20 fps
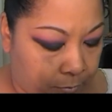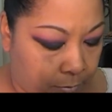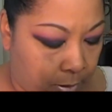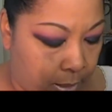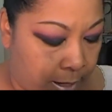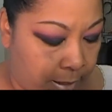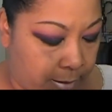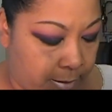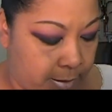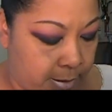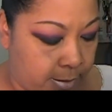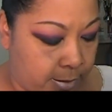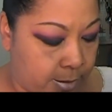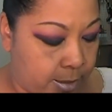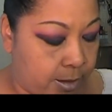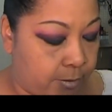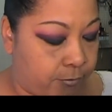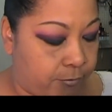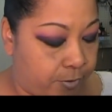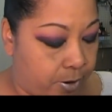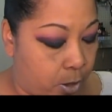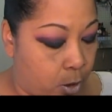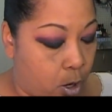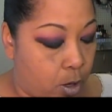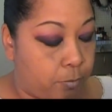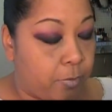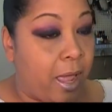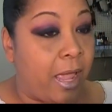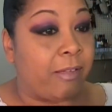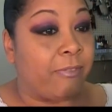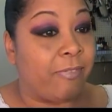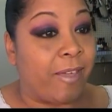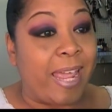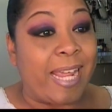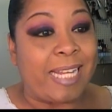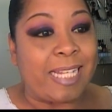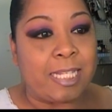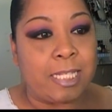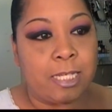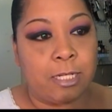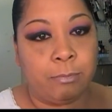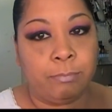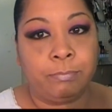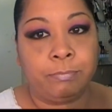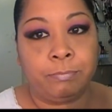excess that fell on my face.